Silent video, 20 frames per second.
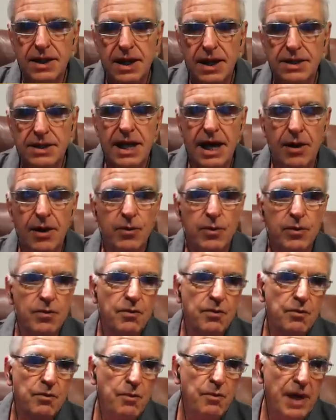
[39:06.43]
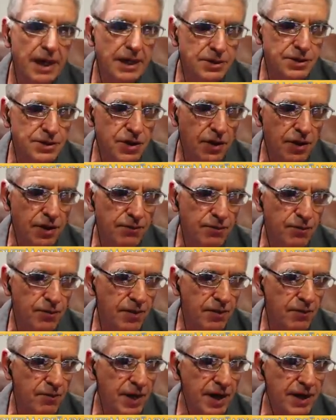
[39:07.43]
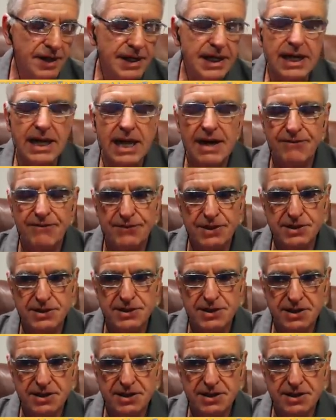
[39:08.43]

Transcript: Now, me and John, we'd love to